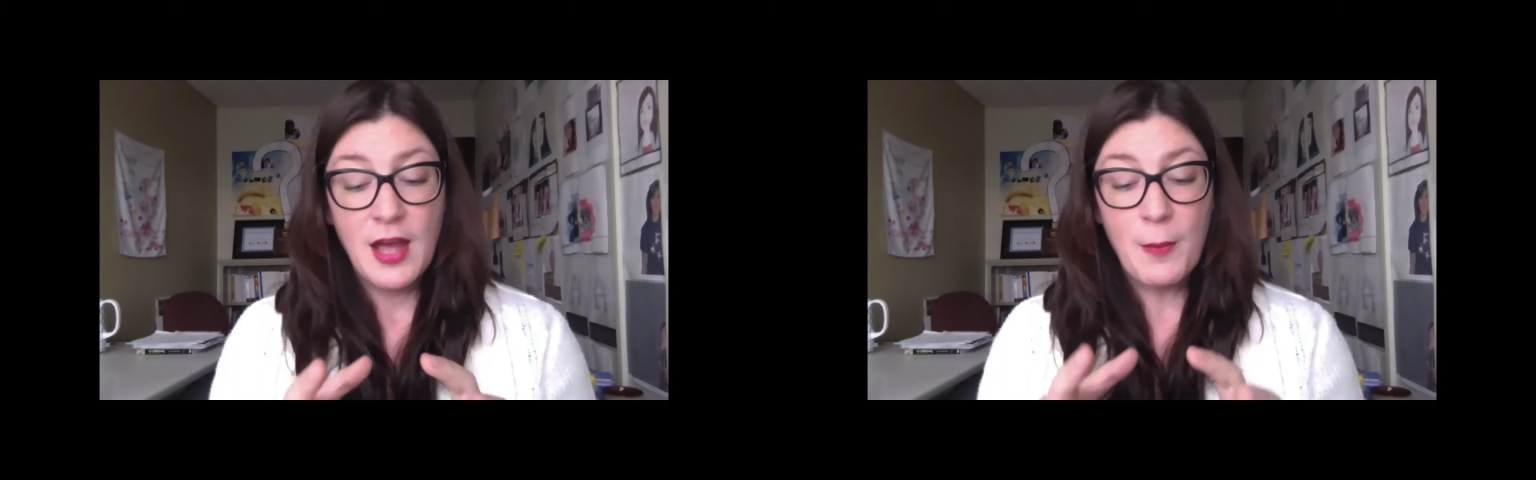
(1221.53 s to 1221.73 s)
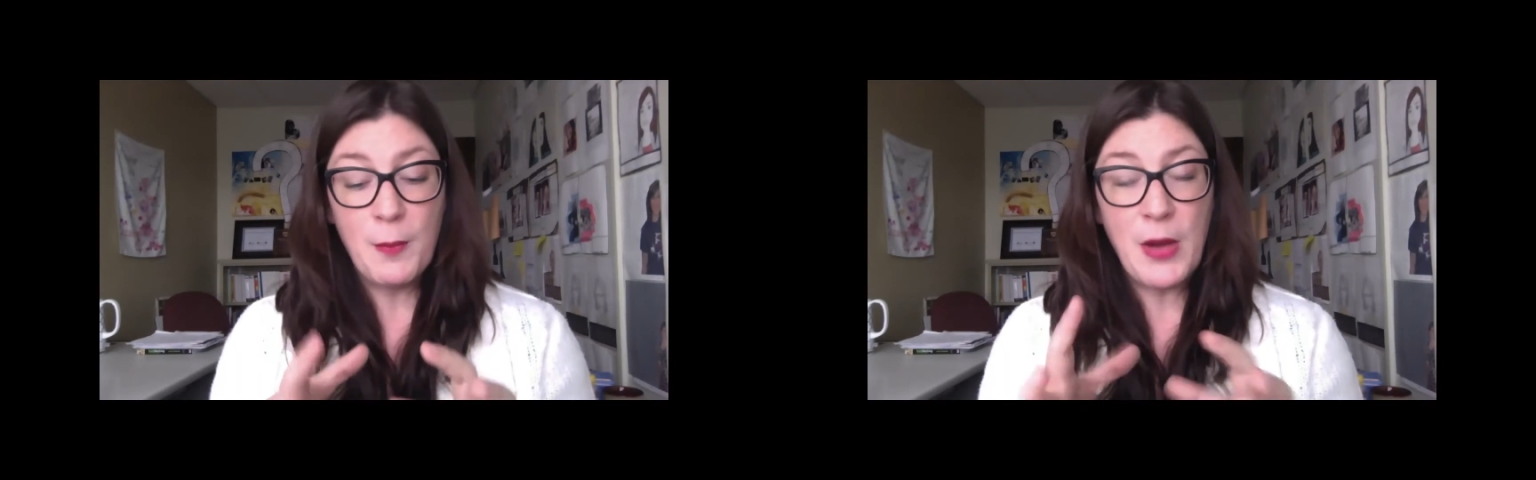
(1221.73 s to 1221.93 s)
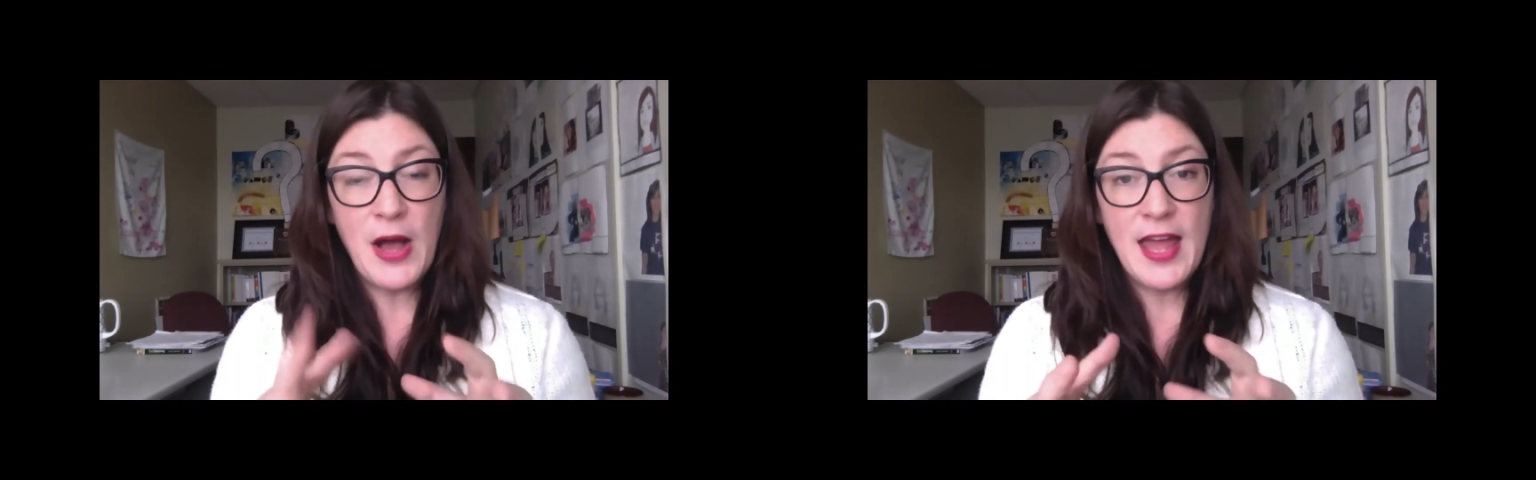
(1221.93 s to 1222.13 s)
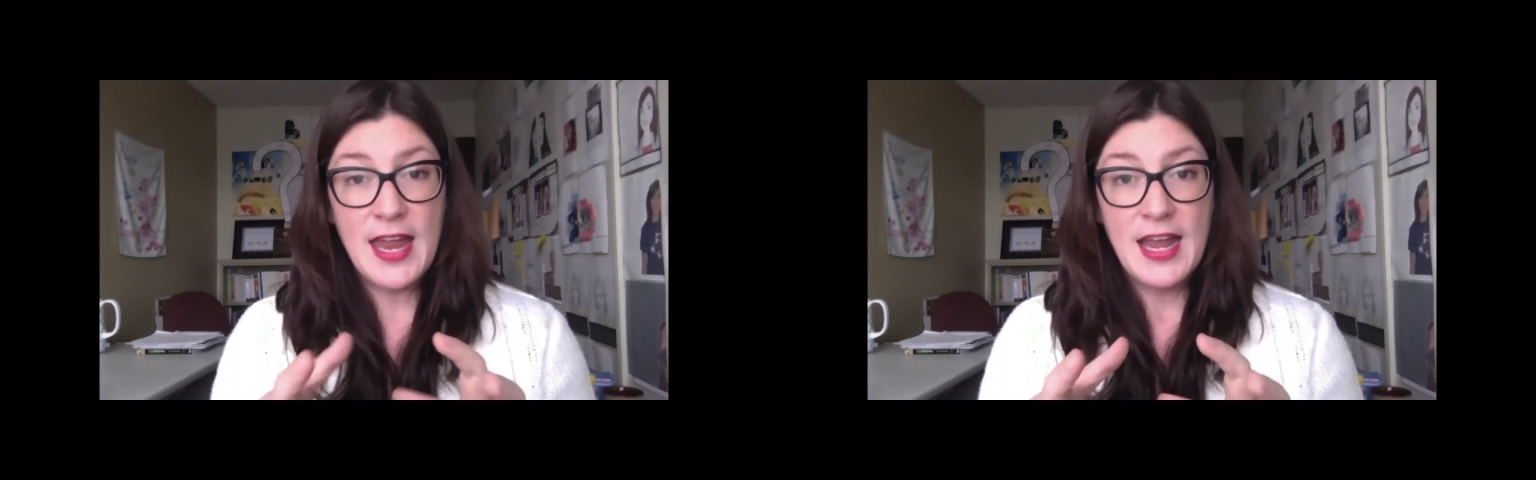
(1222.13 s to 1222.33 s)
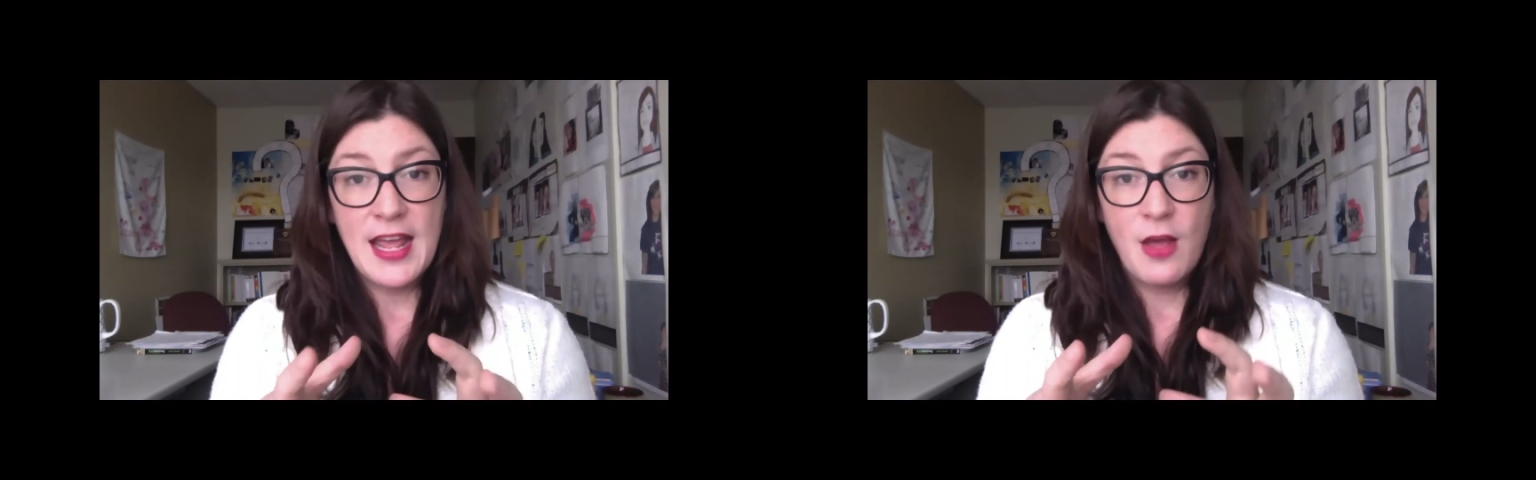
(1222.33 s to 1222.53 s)

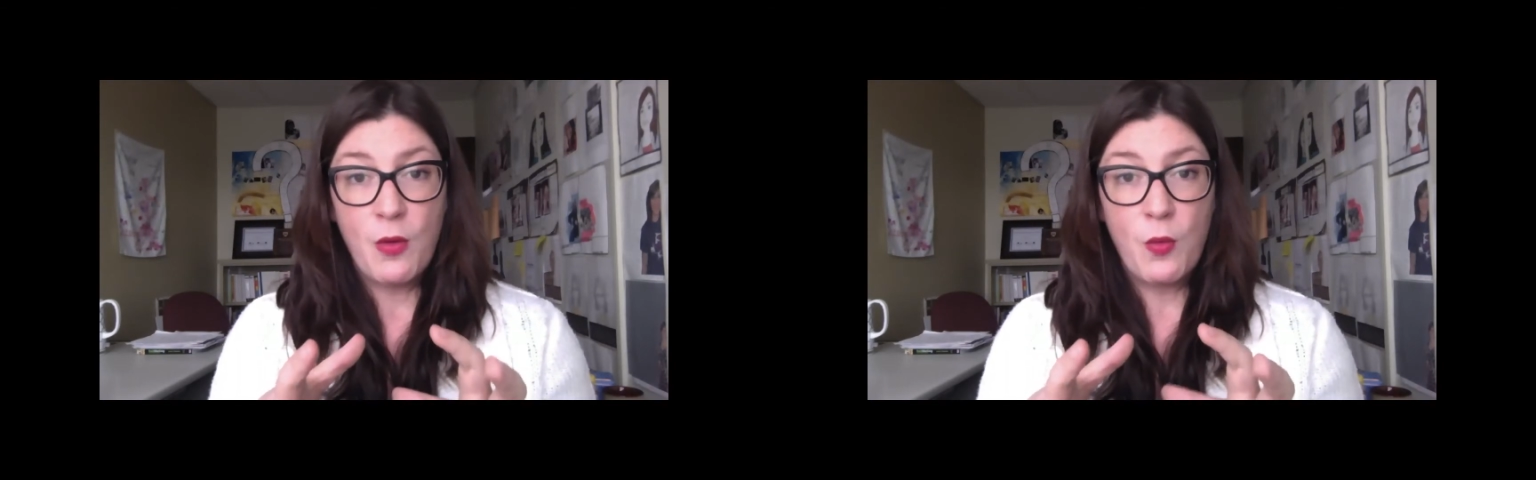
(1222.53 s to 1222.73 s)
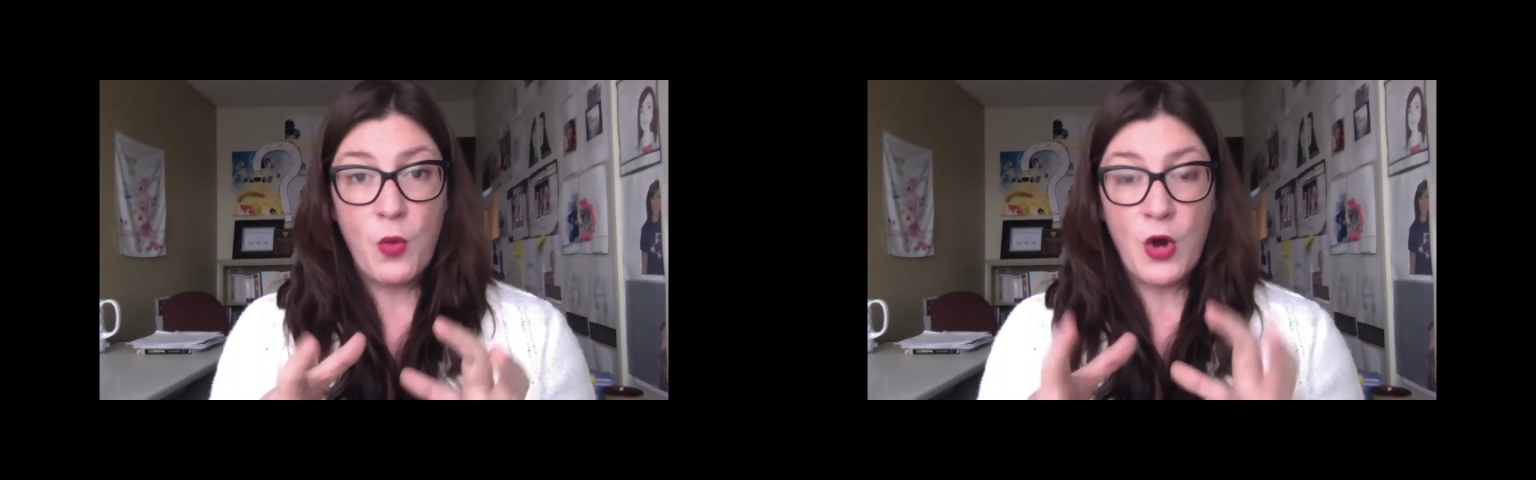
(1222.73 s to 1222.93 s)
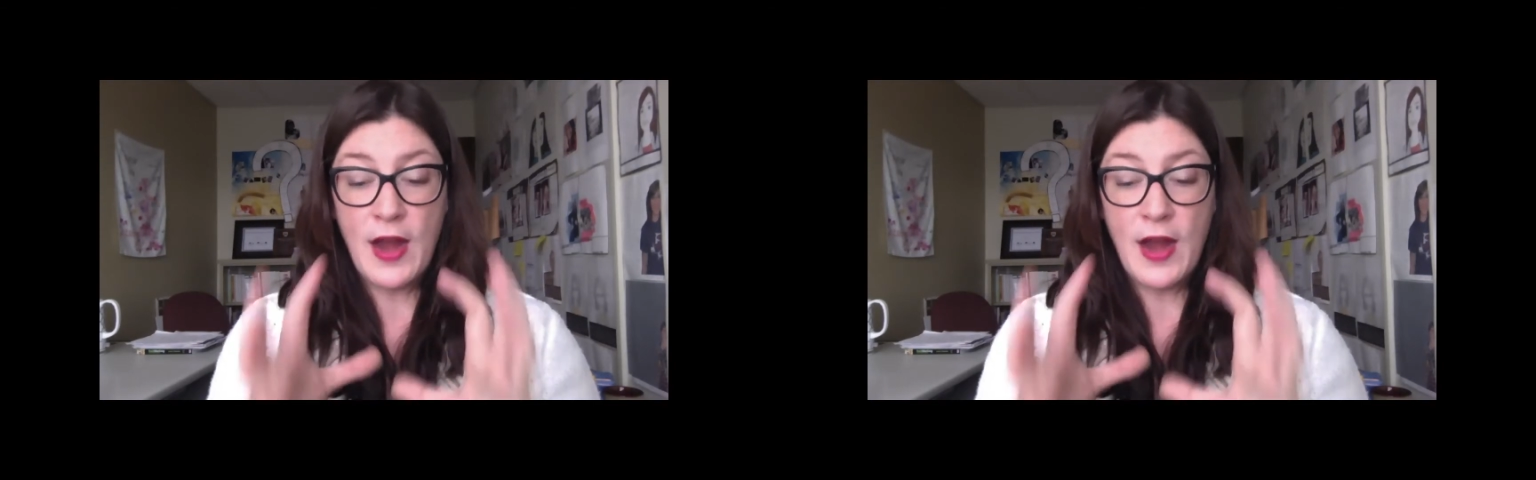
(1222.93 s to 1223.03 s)
but we're